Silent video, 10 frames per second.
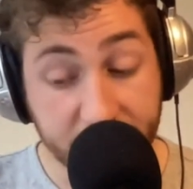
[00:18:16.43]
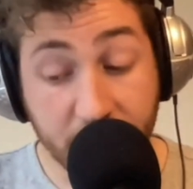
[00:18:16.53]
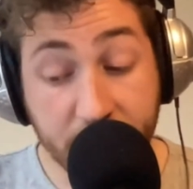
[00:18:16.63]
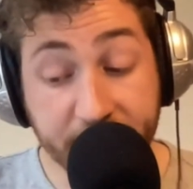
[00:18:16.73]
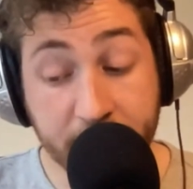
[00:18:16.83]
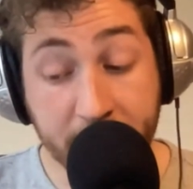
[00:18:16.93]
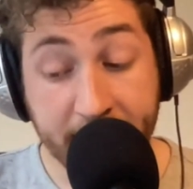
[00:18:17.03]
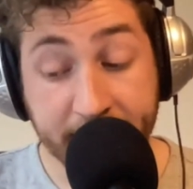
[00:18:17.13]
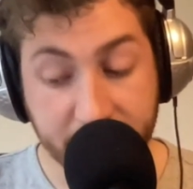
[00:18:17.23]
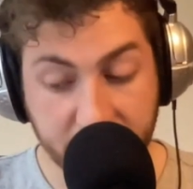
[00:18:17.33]
Here is a
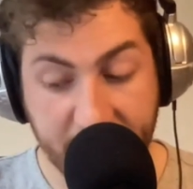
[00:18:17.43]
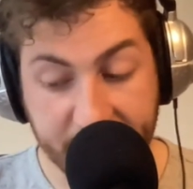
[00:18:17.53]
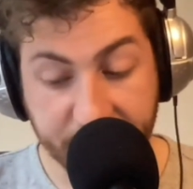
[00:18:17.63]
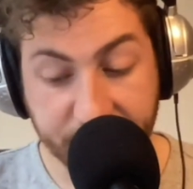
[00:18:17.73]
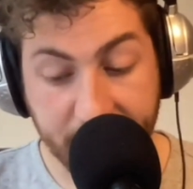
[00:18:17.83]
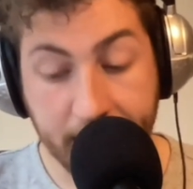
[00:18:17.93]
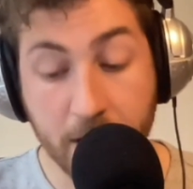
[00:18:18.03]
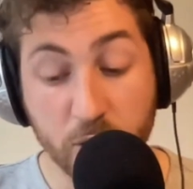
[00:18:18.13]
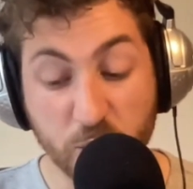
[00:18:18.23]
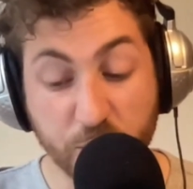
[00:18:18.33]
man, let us say,
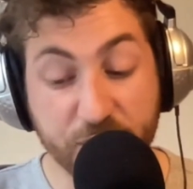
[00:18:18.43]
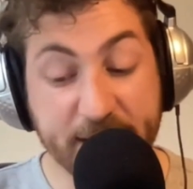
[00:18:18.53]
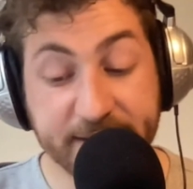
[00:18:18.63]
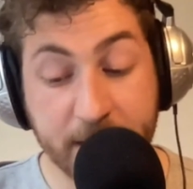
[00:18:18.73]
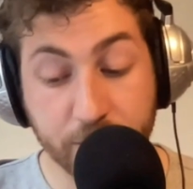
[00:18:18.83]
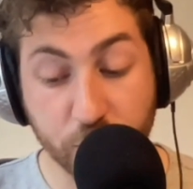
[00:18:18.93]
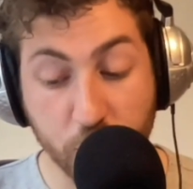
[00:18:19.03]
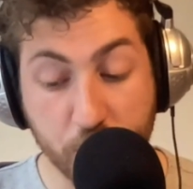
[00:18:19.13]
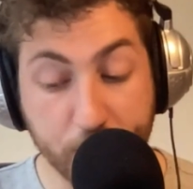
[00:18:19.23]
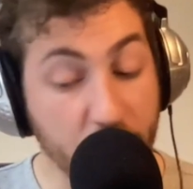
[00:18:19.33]
who sets out to
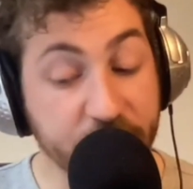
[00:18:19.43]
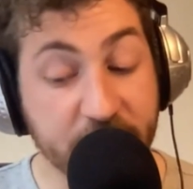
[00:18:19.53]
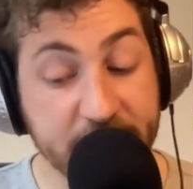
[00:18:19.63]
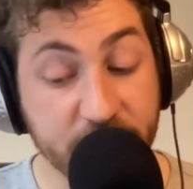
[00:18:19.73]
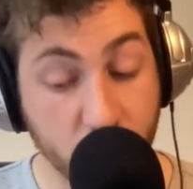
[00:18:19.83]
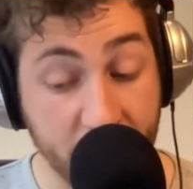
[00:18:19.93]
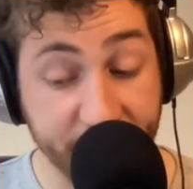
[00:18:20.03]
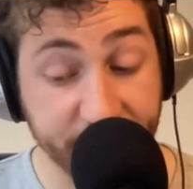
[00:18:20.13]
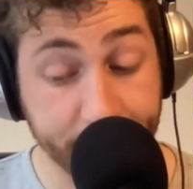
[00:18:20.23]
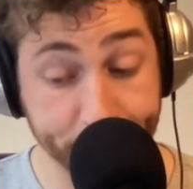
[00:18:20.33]
poison his
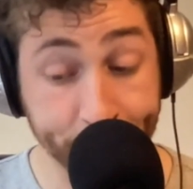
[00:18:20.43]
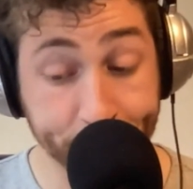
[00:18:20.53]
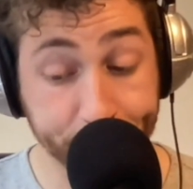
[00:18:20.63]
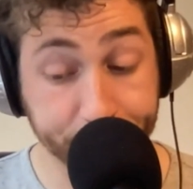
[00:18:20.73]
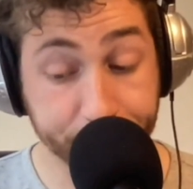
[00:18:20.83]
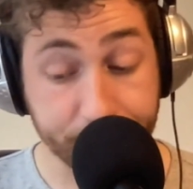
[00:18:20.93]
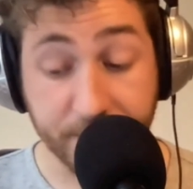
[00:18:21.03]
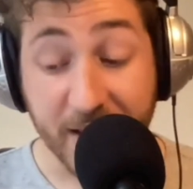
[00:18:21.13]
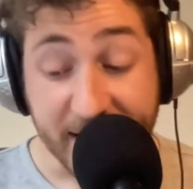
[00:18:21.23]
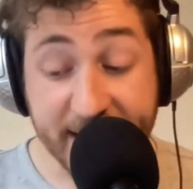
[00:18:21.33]
wife.
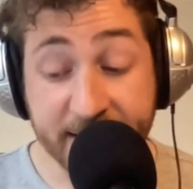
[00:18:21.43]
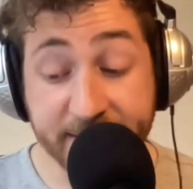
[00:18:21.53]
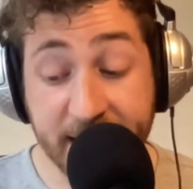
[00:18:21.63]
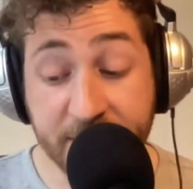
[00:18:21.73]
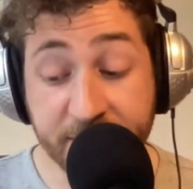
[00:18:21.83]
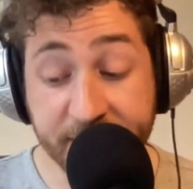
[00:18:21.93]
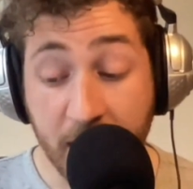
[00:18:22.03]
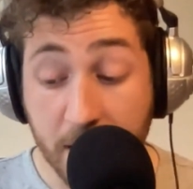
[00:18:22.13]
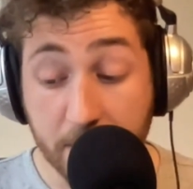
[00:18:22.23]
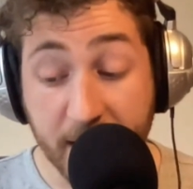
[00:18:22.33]
He has lived
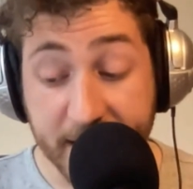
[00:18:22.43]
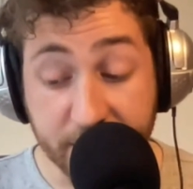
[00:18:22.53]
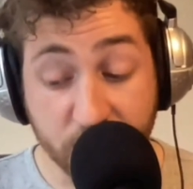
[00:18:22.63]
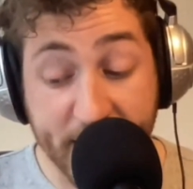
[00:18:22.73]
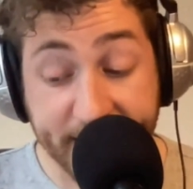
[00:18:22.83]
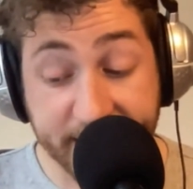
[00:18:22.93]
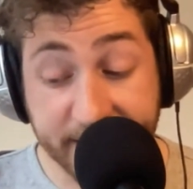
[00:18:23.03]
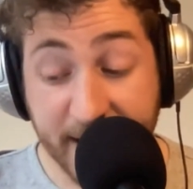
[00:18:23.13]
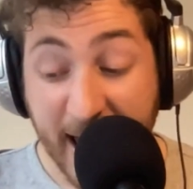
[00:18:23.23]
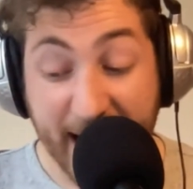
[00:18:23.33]
by his
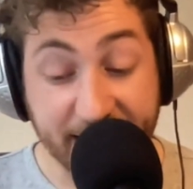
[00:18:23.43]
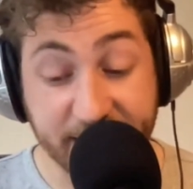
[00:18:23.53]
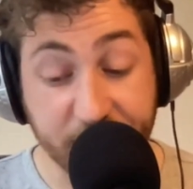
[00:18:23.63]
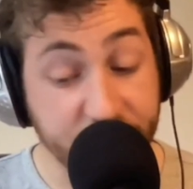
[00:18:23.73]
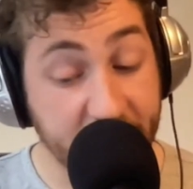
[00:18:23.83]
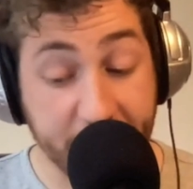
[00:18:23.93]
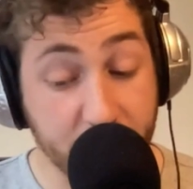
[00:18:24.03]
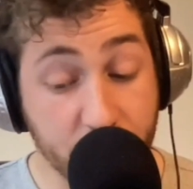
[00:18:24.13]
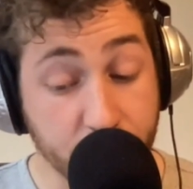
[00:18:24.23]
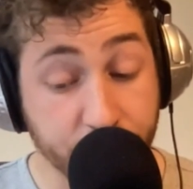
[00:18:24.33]
wits, as the saying
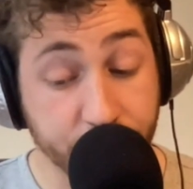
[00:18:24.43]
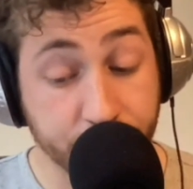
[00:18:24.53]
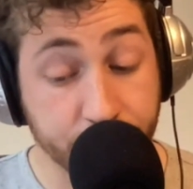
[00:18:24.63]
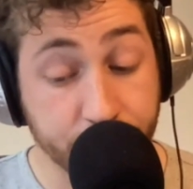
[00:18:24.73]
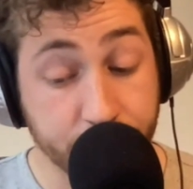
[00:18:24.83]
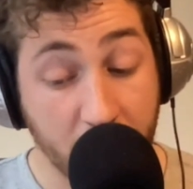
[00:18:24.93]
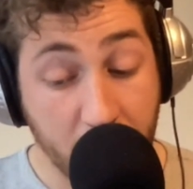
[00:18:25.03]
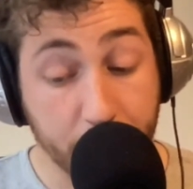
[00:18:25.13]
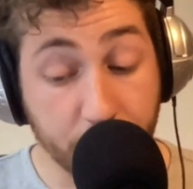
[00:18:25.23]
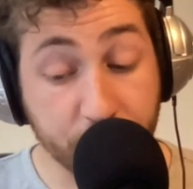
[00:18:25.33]
goes.
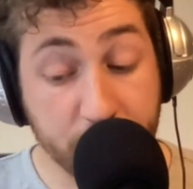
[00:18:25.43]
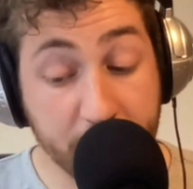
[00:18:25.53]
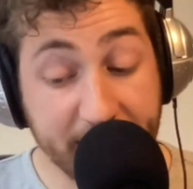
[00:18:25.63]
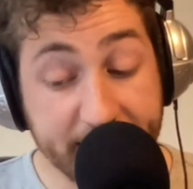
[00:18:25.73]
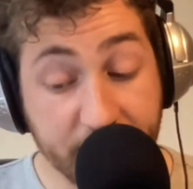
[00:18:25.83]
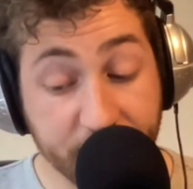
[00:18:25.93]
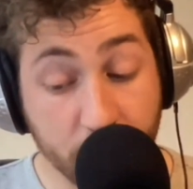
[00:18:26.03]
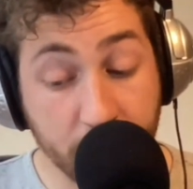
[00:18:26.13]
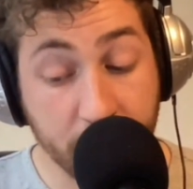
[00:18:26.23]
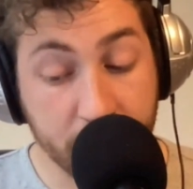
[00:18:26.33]
Presumably,
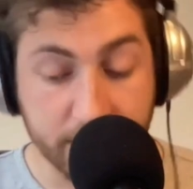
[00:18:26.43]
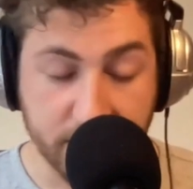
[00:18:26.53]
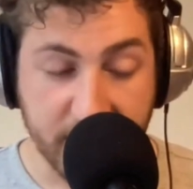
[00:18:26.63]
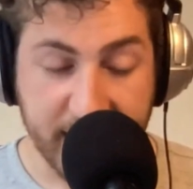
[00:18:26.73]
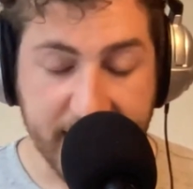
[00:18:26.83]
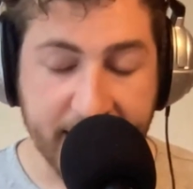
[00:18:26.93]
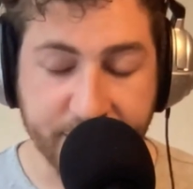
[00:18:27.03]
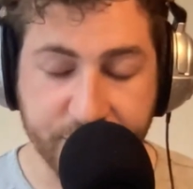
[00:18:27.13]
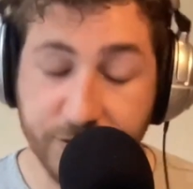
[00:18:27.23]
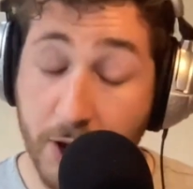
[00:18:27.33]
therefore, he has
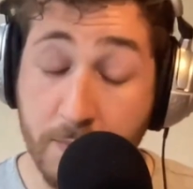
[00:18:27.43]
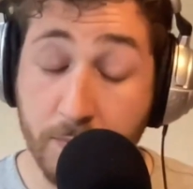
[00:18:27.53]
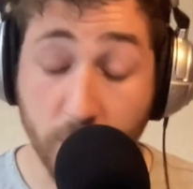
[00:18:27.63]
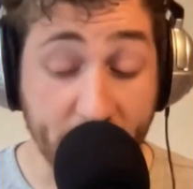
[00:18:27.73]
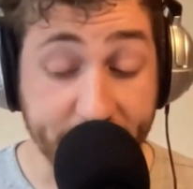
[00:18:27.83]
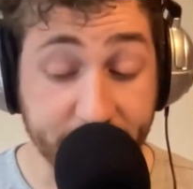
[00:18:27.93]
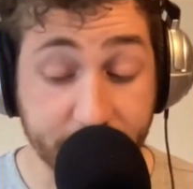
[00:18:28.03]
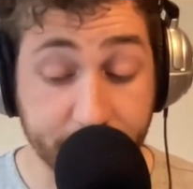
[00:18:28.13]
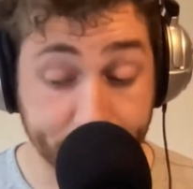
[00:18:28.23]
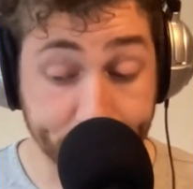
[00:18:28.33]
some wits.